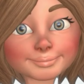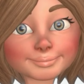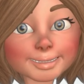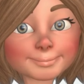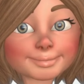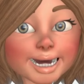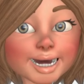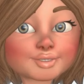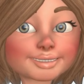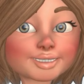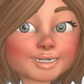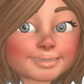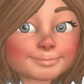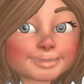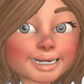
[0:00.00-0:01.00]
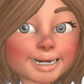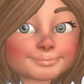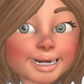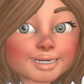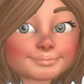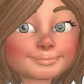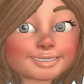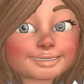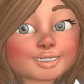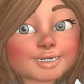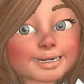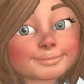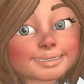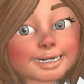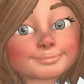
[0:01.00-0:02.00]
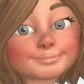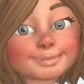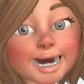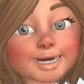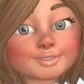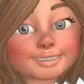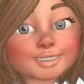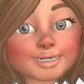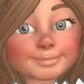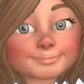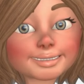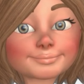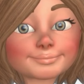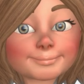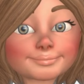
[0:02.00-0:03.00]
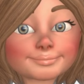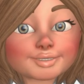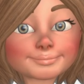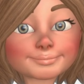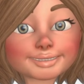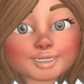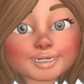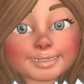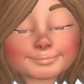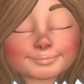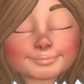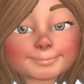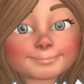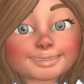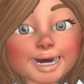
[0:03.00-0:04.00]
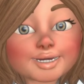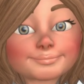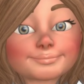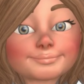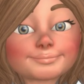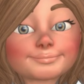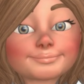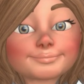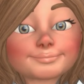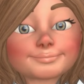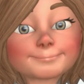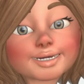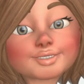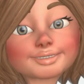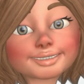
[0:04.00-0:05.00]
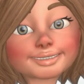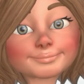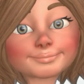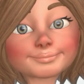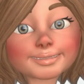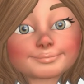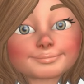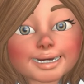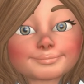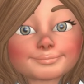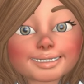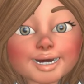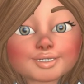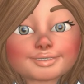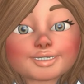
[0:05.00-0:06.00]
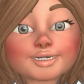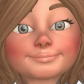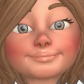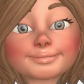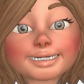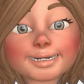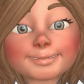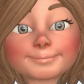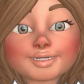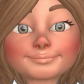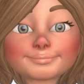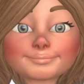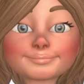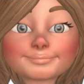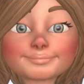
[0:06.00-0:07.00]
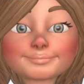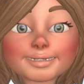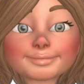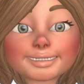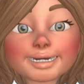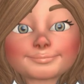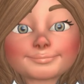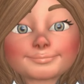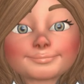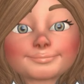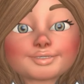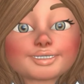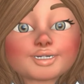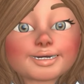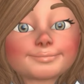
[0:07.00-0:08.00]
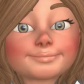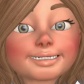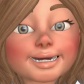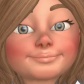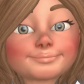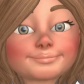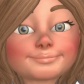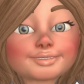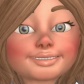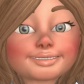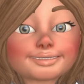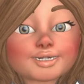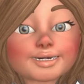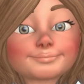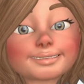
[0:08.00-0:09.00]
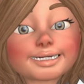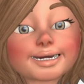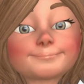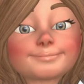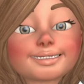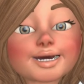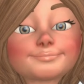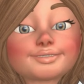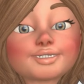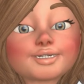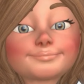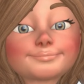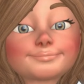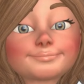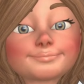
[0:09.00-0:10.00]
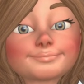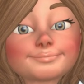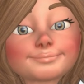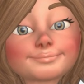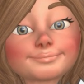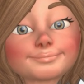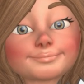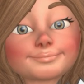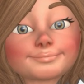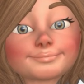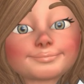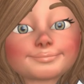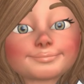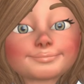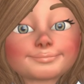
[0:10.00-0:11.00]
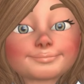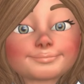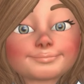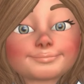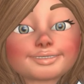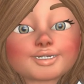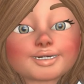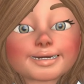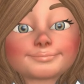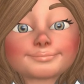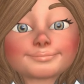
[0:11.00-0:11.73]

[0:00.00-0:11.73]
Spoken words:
and people believing that tattoo designs provide magical protection against disease, misfortune, or serve to identify rank, status, or even membership of a user group. A loved